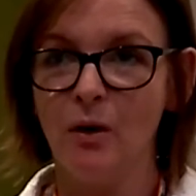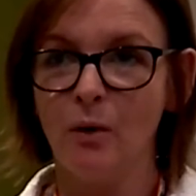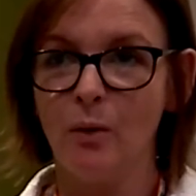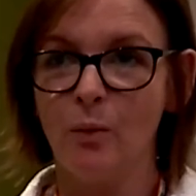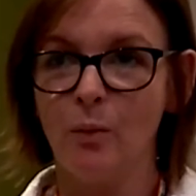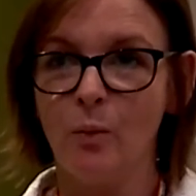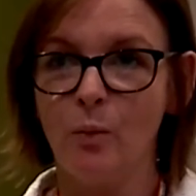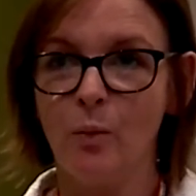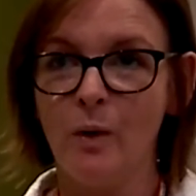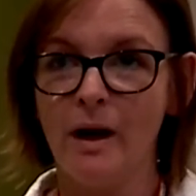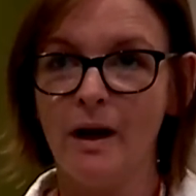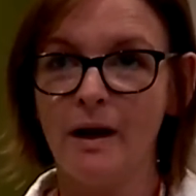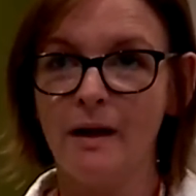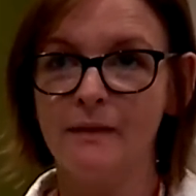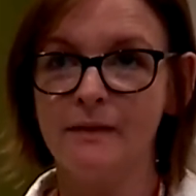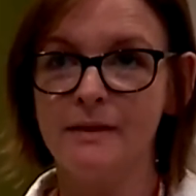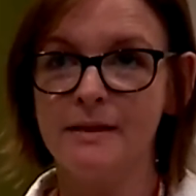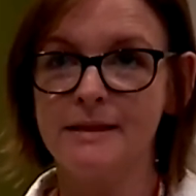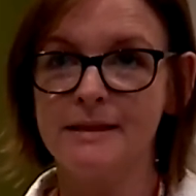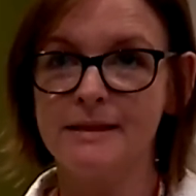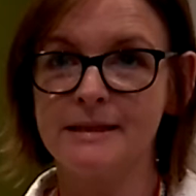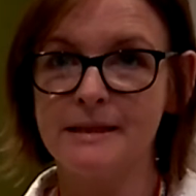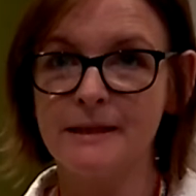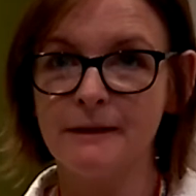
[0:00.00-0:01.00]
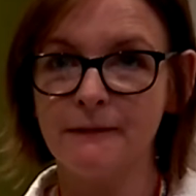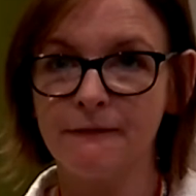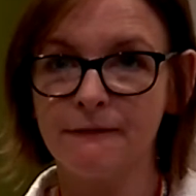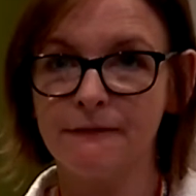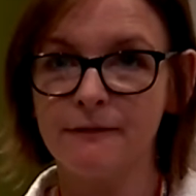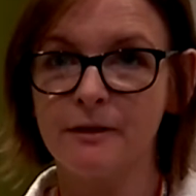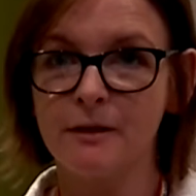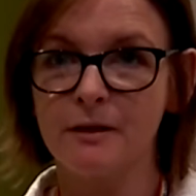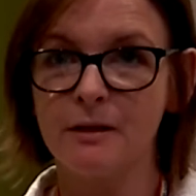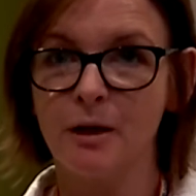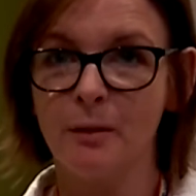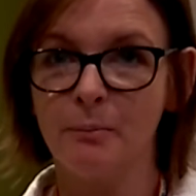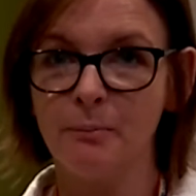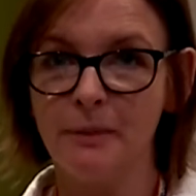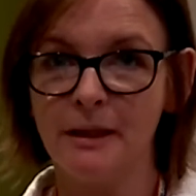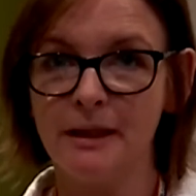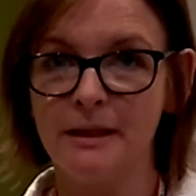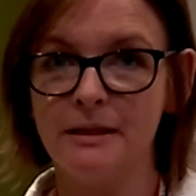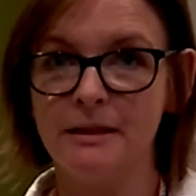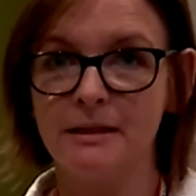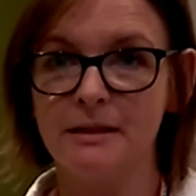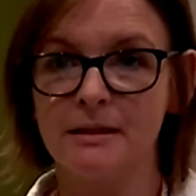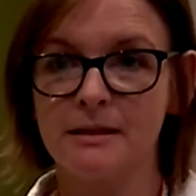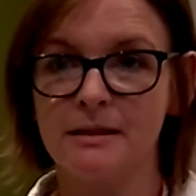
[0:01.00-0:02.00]
where the different
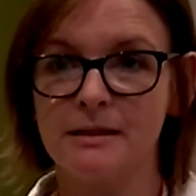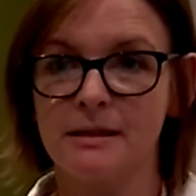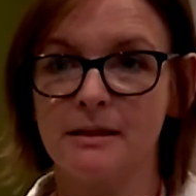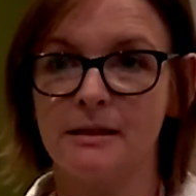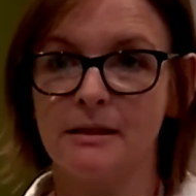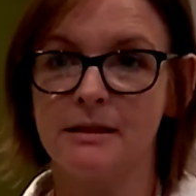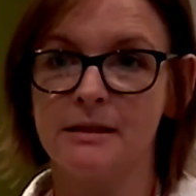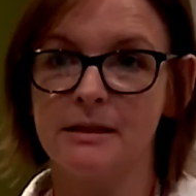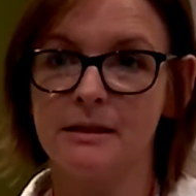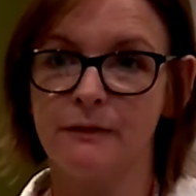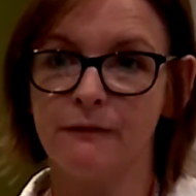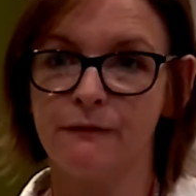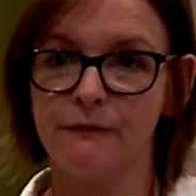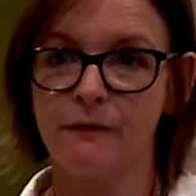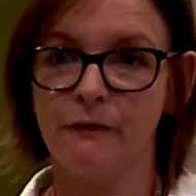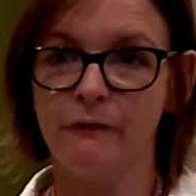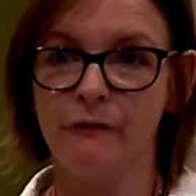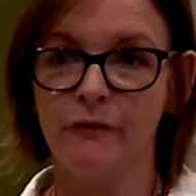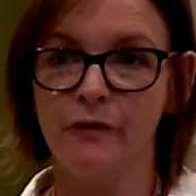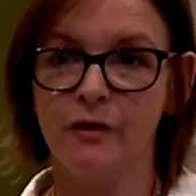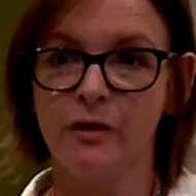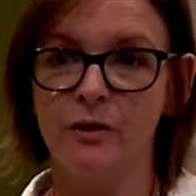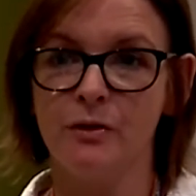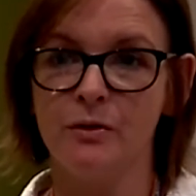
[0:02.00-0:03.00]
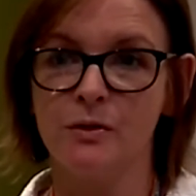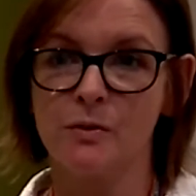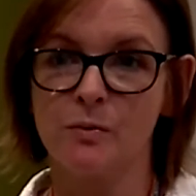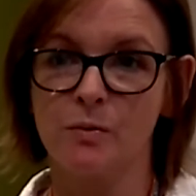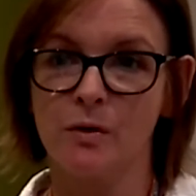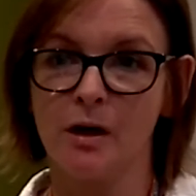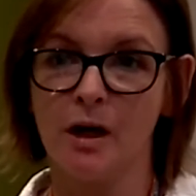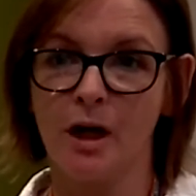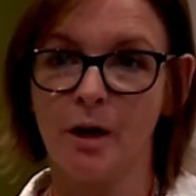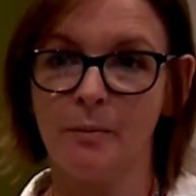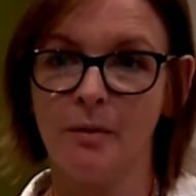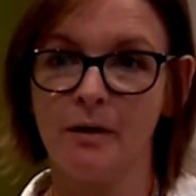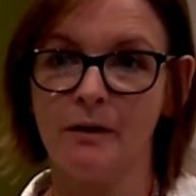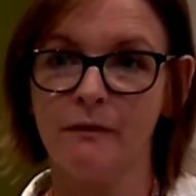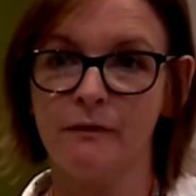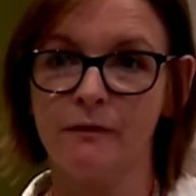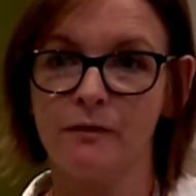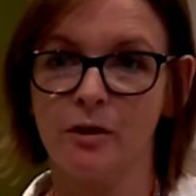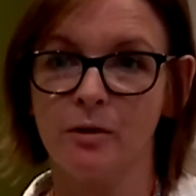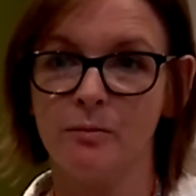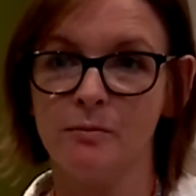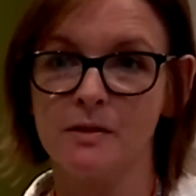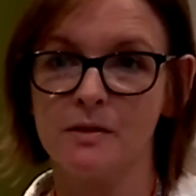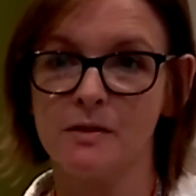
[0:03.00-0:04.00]
opinions and the different views were coming from.